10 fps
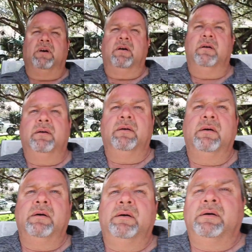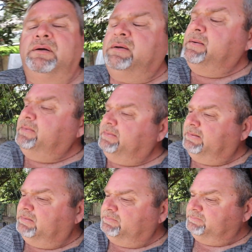How do you feel about this whole situation?
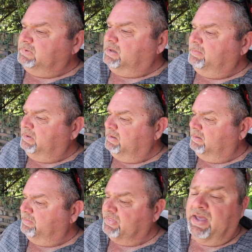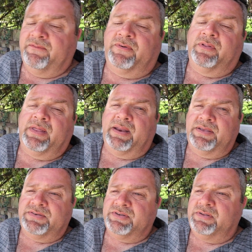Well, I'm thankful that
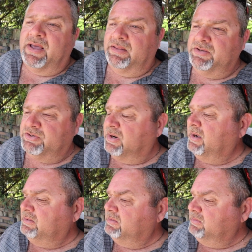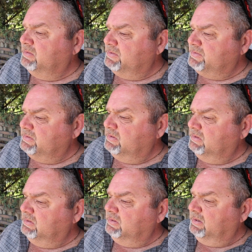he's at least trying to do this.
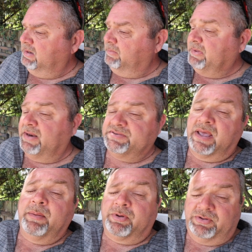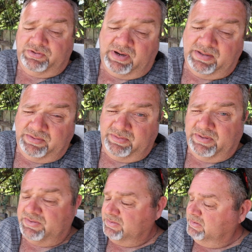That he's able to try and do
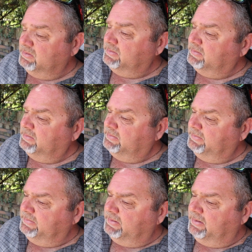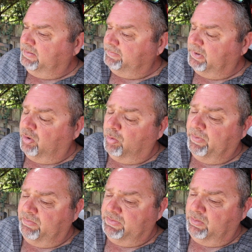this. I hope
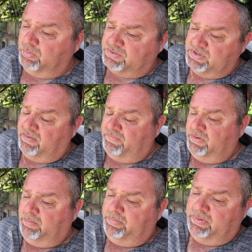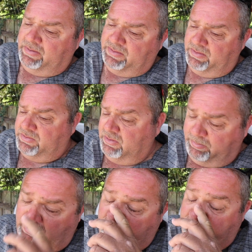everything works out for him. I think it's going
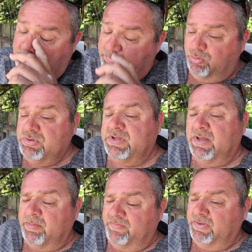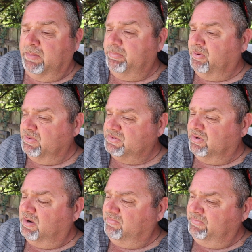to be a big boost to him if he could pull this
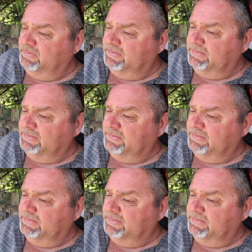off.